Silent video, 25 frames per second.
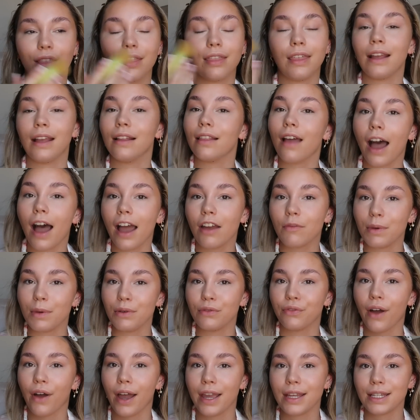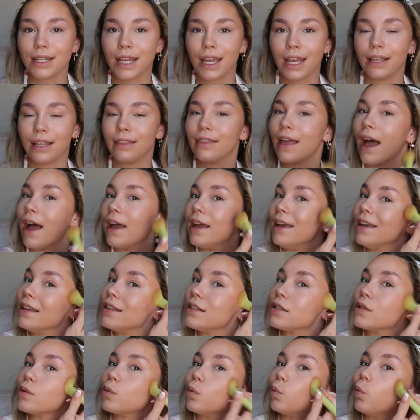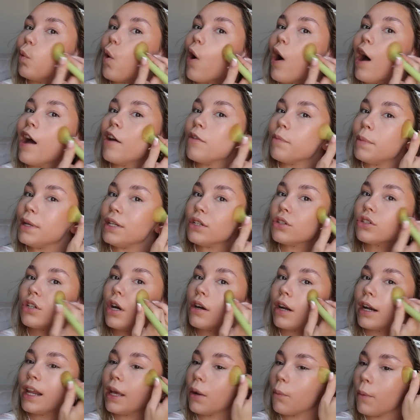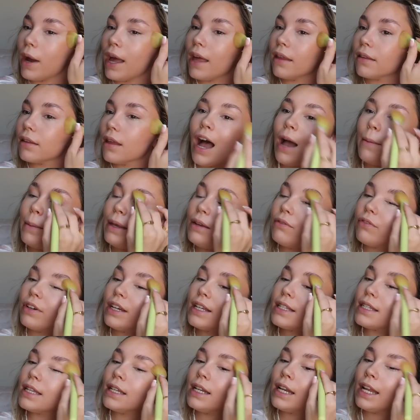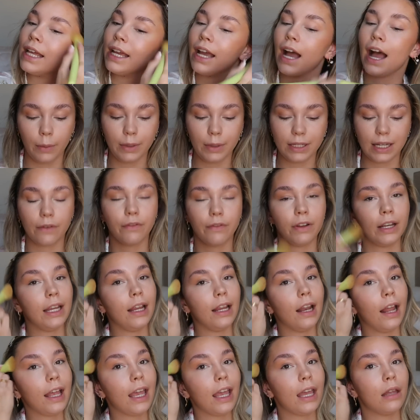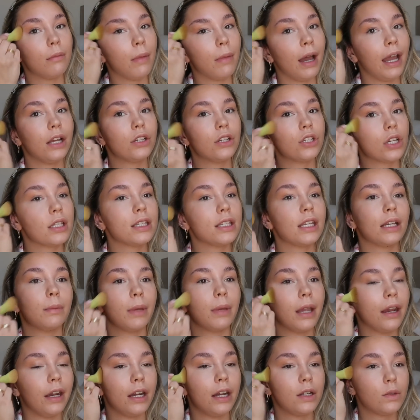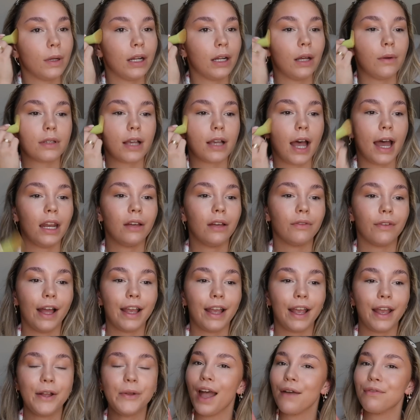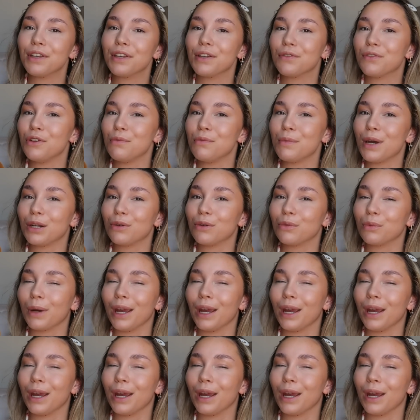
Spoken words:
thing that I've been finding, that is what I've been struggling with. I mean, recently I was definitely like in my adjusting period when I was kind of like having a few mental